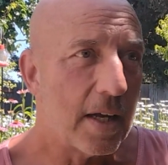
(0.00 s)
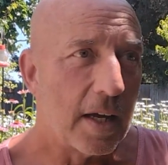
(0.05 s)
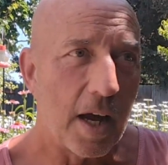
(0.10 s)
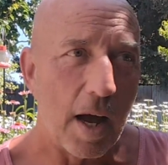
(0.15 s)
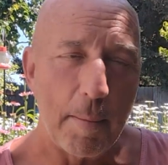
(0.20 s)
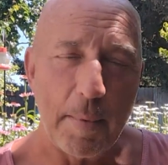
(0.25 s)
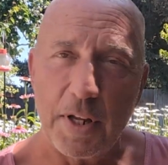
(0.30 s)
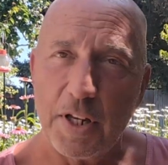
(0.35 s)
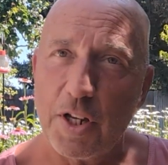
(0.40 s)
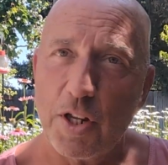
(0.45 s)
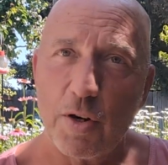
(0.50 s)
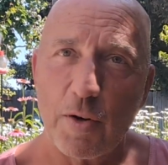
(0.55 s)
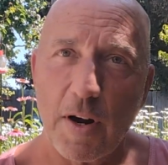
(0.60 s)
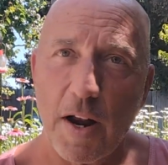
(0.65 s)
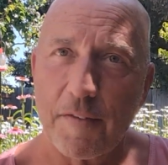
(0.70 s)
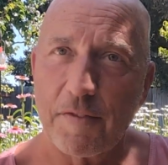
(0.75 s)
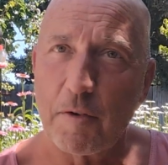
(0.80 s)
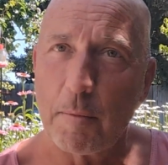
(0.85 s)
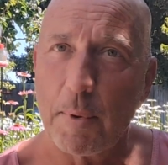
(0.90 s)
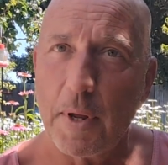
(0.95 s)
I mean, you don't
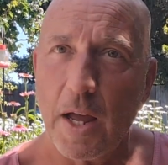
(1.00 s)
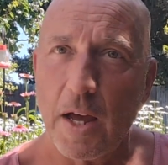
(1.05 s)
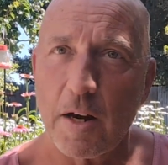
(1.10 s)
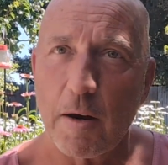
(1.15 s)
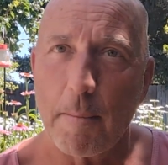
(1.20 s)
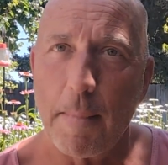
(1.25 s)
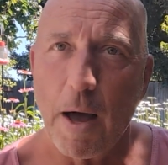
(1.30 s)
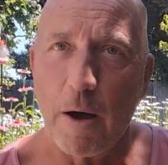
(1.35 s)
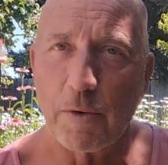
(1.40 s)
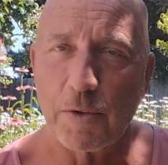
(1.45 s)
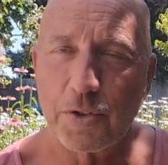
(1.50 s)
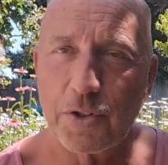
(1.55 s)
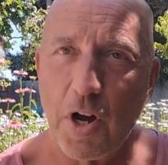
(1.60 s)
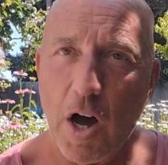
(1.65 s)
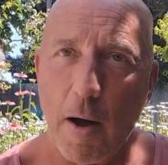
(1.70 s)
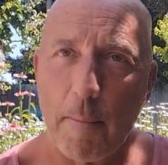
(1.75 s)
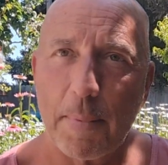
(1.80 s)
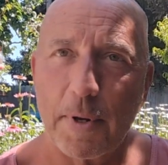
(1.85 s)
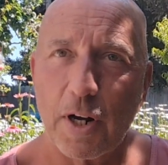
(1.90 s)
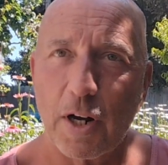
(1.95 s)
have to be on a
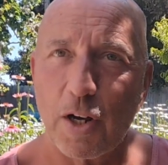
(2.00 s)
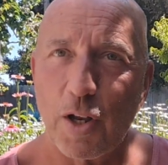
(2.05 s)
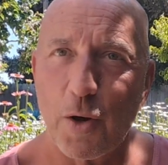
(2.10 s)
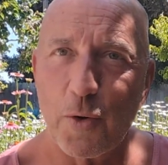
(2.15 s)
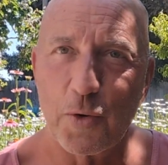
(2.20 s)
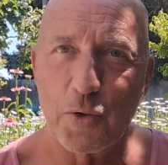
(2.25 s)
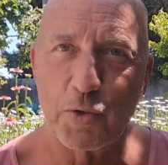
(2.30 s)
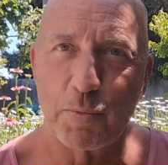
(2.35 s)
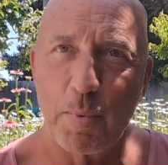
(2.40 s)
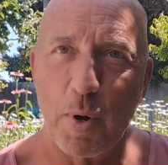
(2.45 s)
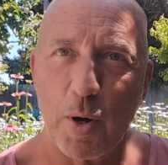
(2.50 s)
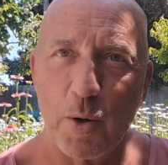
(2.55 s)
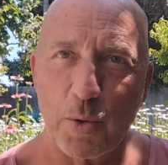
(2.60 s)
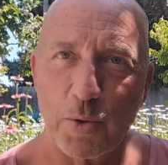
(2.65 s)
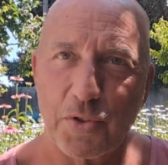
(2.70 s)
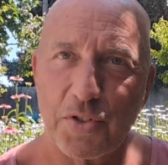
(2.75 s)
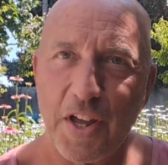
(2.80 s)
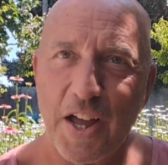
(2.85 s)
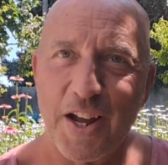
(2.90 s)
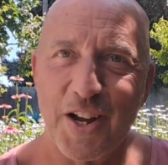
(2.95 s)
mountaintop in a lotus
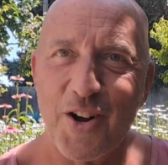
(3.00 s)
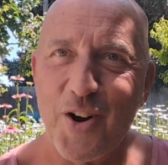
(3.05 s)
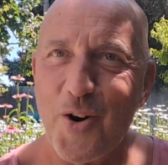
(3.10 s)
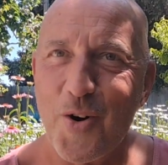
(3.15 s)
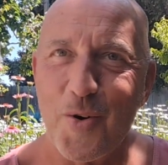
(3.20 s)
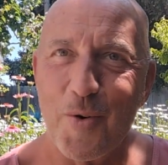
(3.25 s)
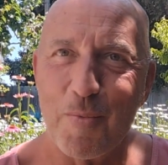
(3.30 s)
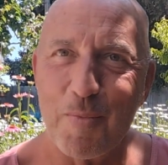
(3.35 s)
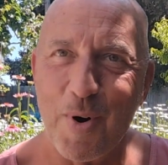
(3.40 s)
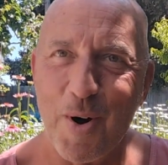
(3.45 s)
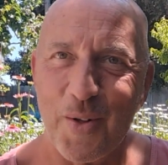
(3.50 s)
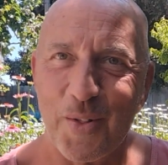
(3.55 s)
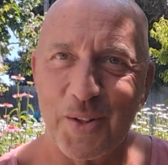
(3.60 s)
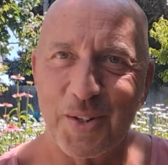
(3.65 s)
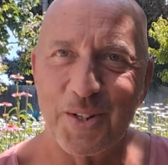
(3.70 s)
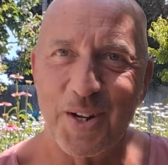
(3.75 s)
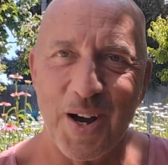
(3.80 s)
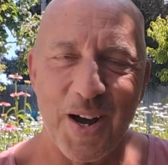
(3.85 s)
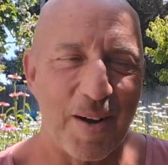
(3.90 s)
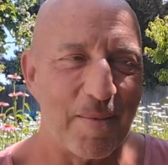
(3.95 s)
pose saying Om all
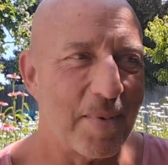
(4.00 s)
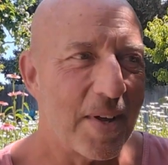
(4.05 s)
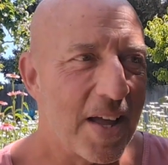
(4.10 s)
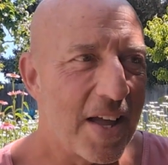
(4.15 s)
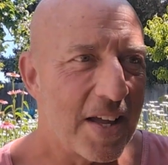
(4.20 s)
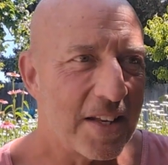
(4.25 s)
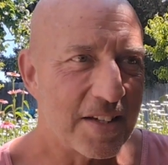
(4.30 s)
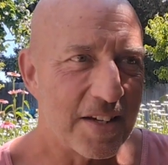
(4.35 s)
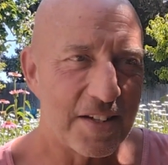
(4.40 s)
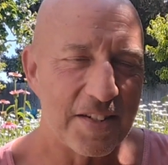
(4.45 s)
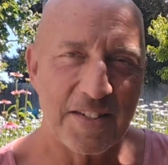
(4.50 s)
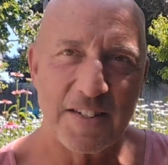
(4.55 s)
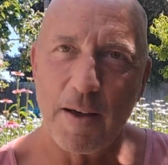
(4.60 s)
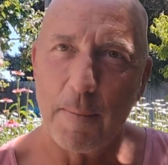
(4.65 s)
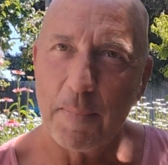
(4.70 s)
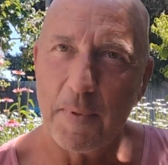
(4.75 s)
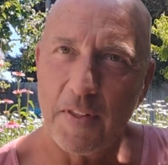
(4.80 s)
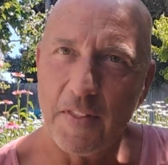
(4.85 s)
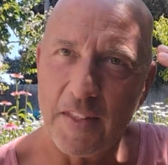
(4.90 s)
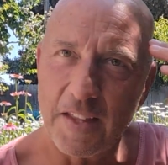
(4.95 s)
the time. Just
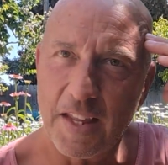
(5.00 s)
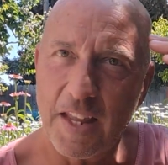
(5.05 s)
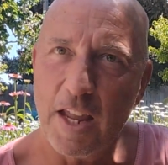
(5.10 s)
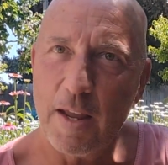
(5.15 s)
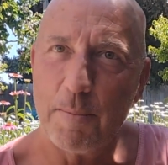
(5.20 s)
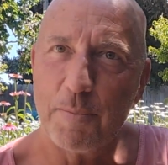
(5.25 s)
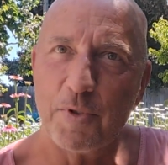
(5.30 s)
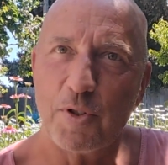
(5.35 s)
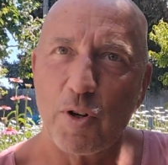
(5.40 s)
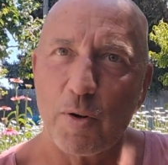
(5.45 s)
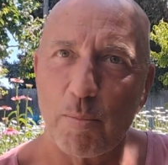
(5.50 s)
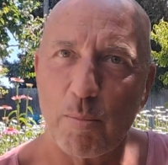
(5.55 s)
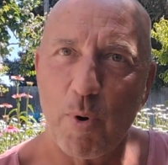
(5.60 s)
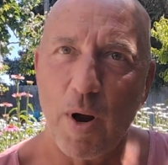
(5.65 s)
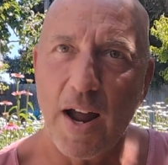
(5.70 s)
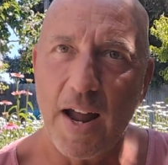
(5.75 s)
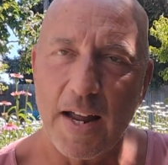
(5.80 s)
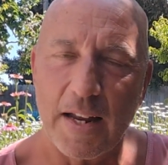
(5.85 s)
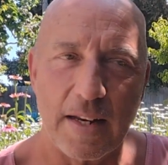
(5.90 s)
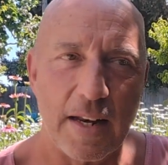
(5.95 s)
something that keeps your
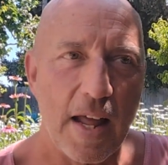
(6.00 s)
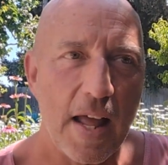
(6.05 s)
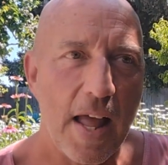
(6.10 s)
brain.